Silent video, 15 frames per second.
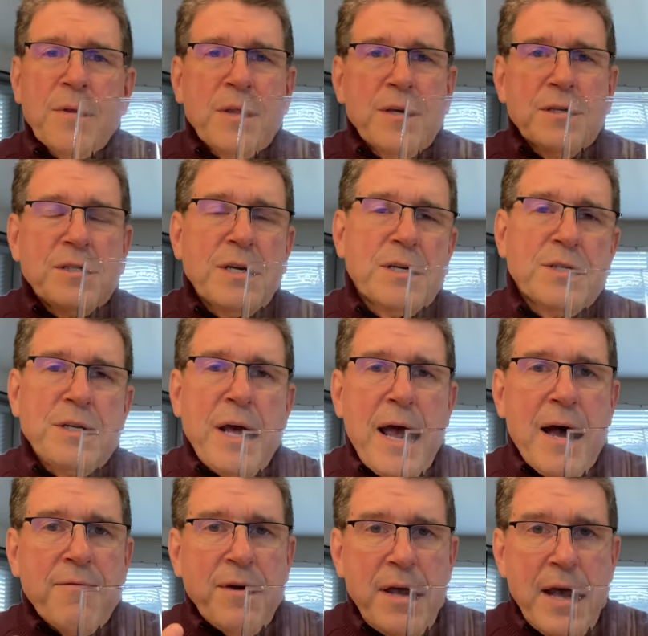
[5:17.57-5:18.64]
This doesn't
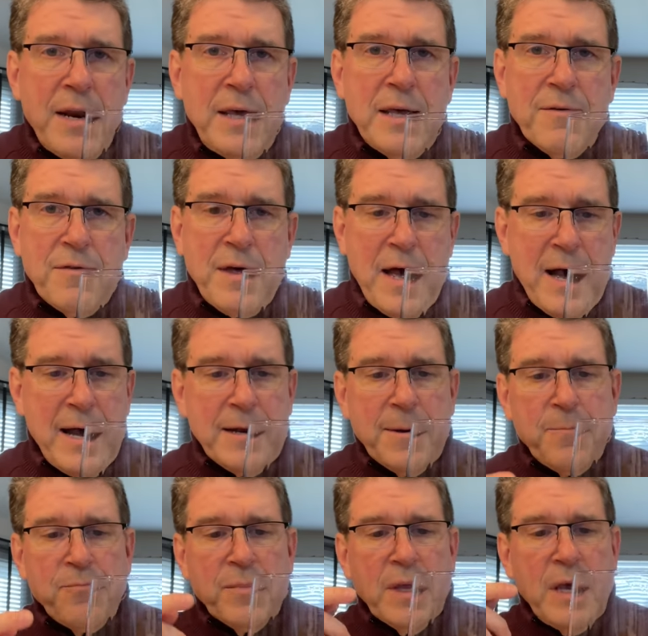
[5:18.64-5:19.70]
have any of that.
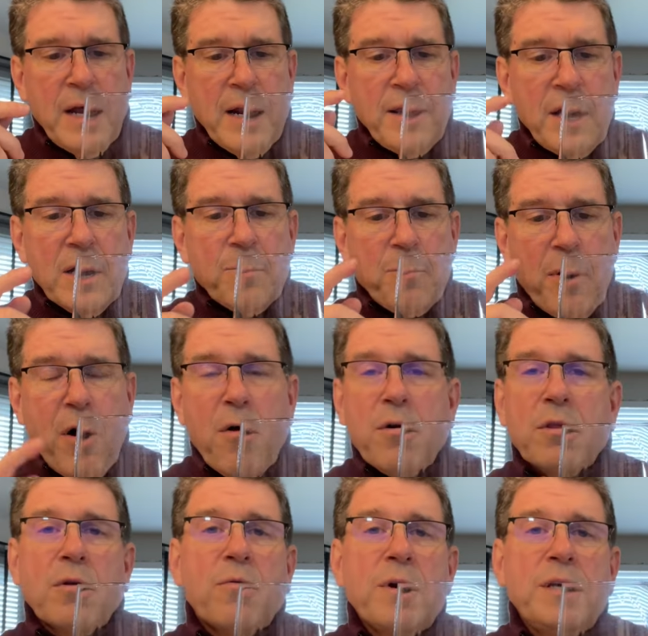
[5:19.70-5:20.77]
And I think part
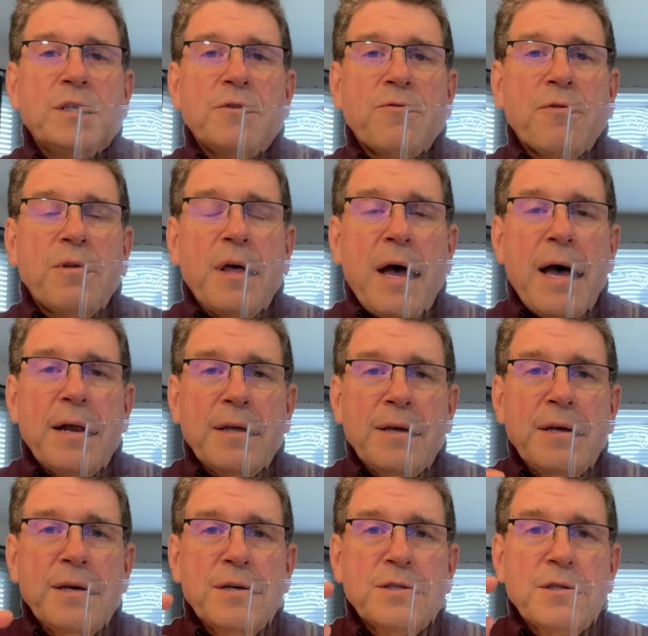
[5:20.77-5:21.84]
of the reason for that
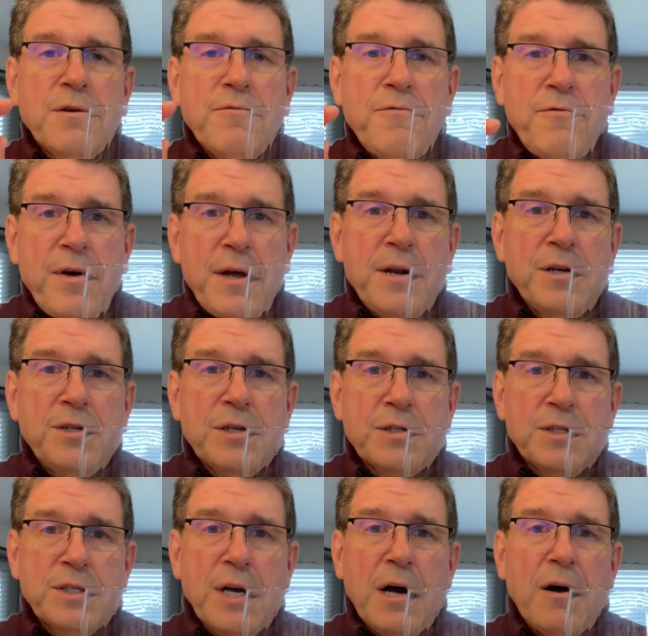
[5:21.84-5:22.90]
is the vintage
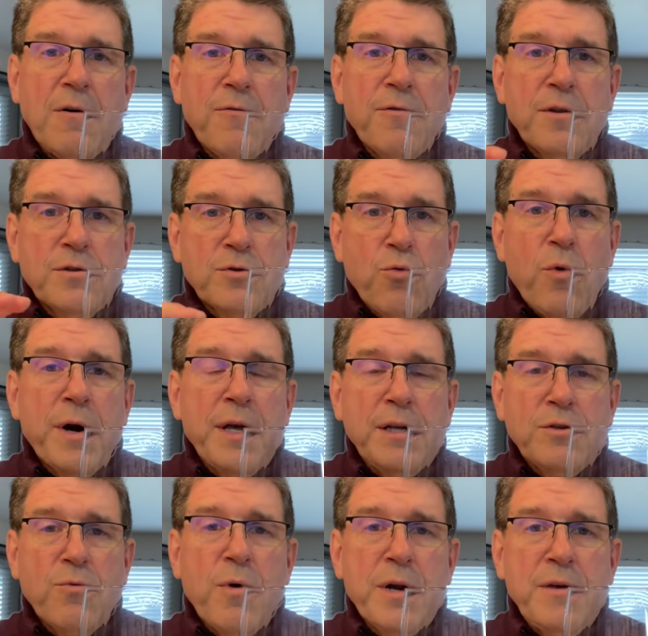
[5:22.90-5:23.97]
itself, the
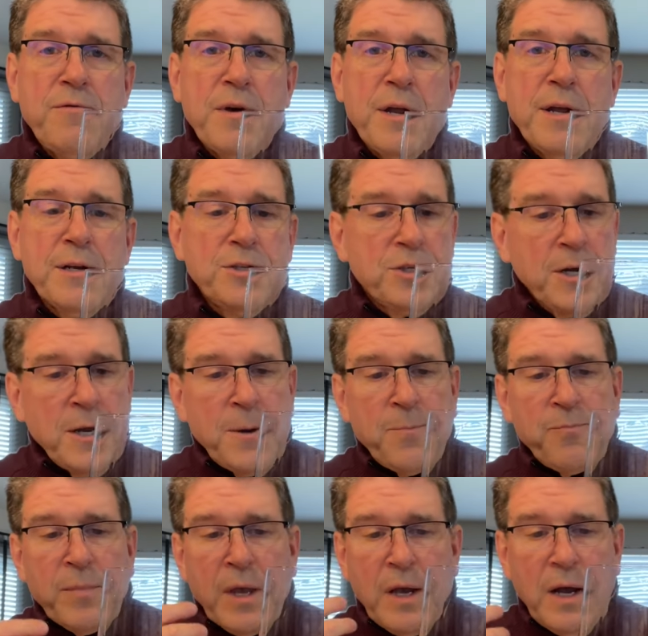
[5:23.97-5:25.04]
2020 vintage.
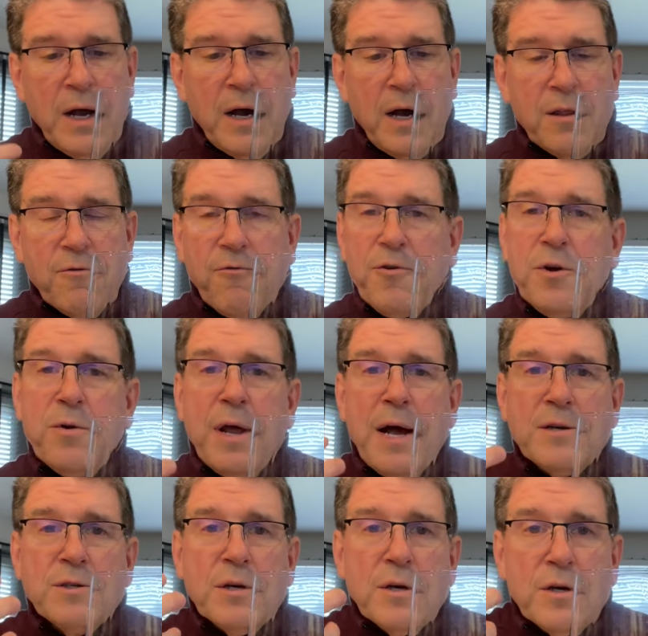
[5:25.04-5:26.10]
The fruit
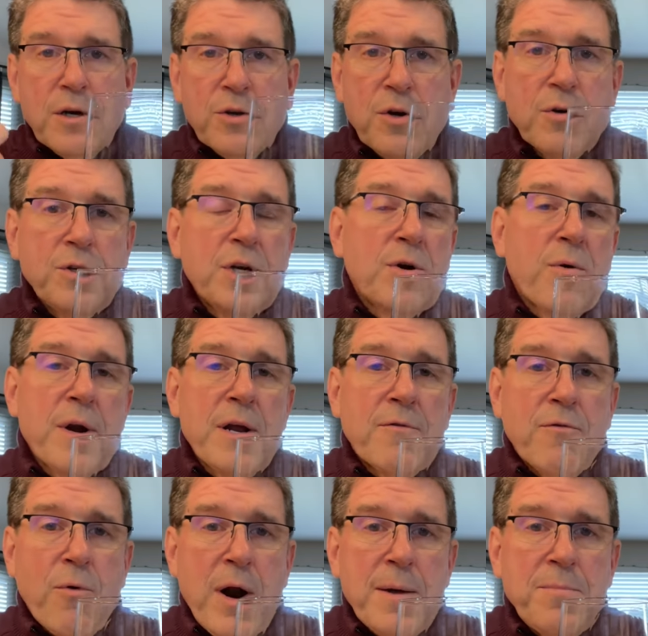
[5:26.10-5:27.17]
has a good degree of
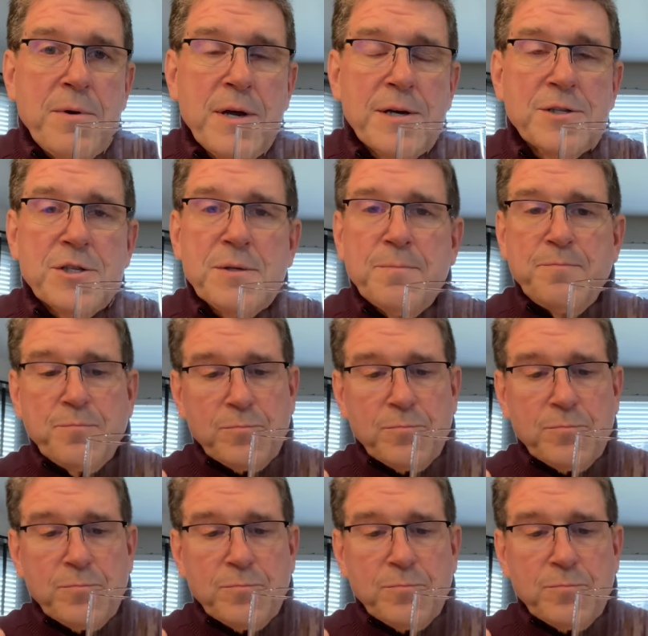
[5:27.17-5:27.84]
ripeness.